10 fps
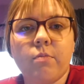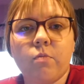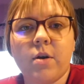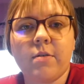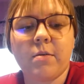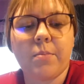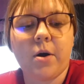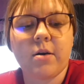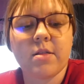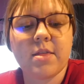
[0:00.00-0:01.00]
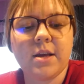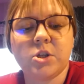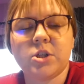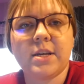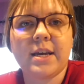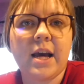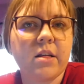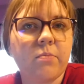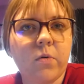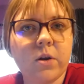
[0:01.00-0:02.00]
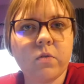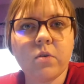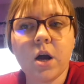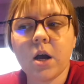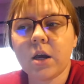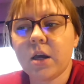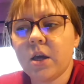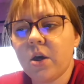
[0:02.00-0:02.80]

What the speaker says: one of the parts. It just like exported wrong,